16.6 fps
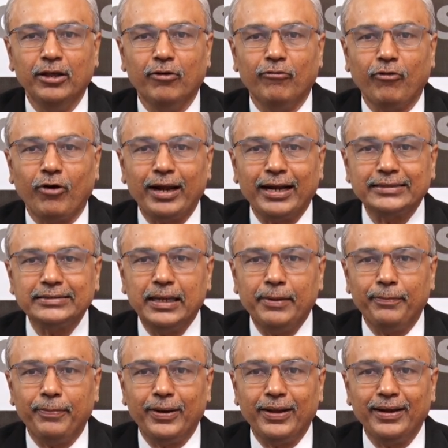For
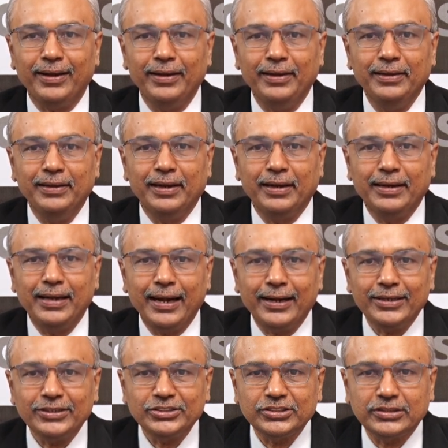example,
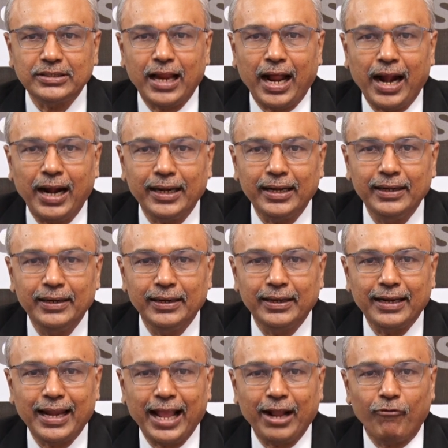let us start
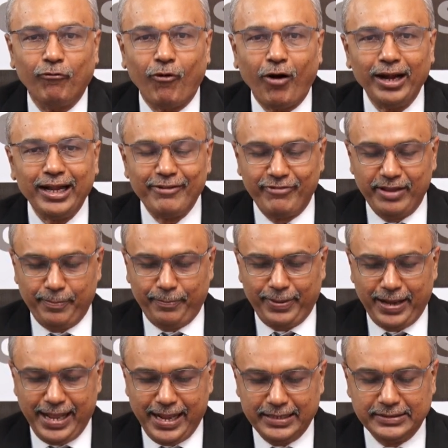like what if he
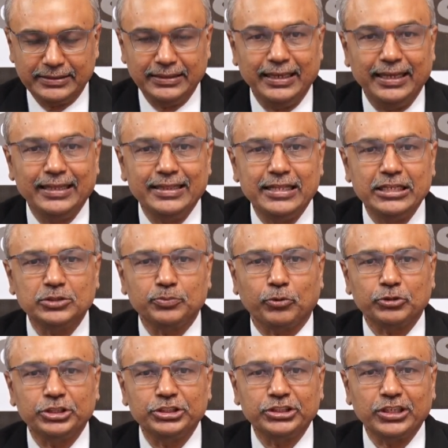plays in this
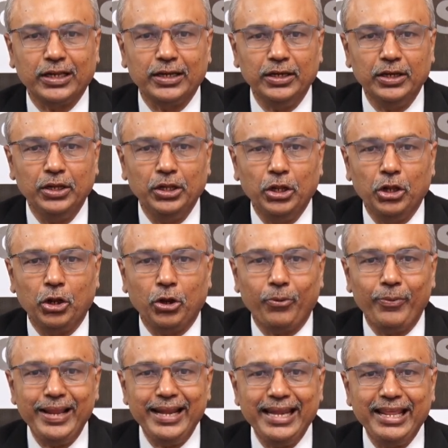position
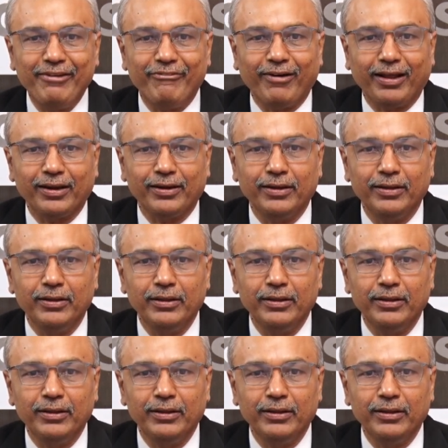queen e1.